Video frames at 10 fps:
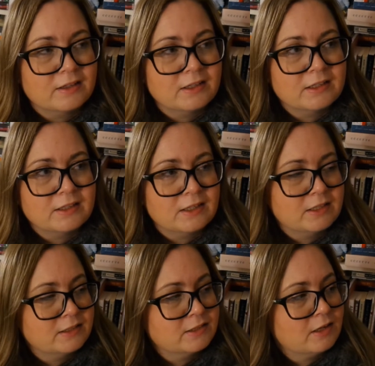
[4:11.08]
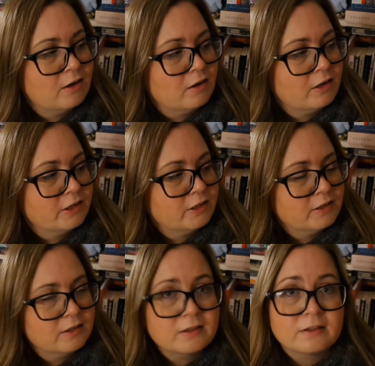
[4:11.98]
it is
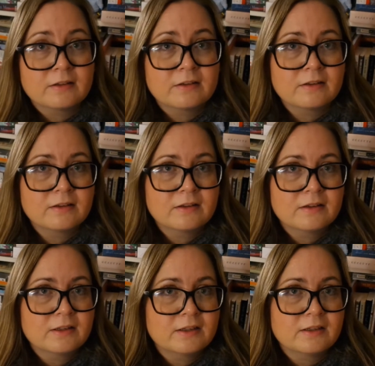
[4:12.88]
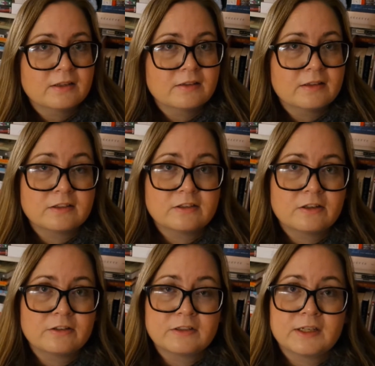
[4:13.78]
like the
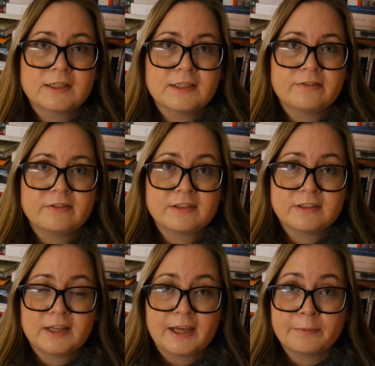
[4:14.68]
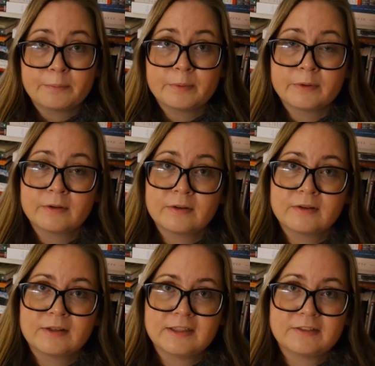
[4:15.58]
son can never escape
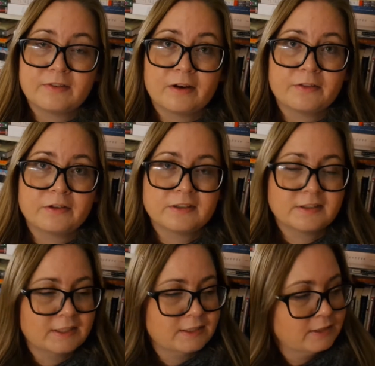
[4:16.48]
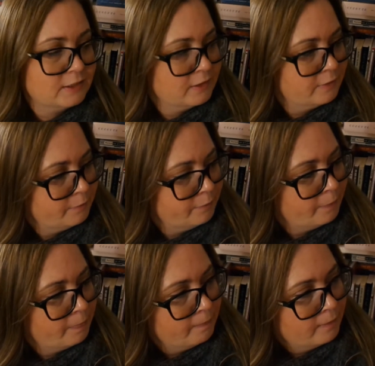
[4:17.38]
his father's sin.
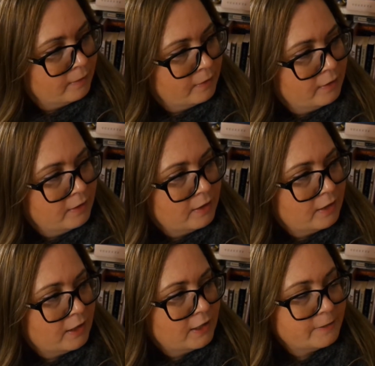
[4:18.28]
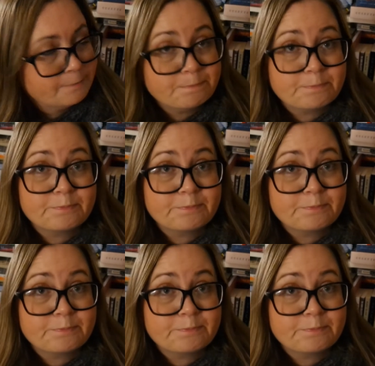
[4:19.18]
And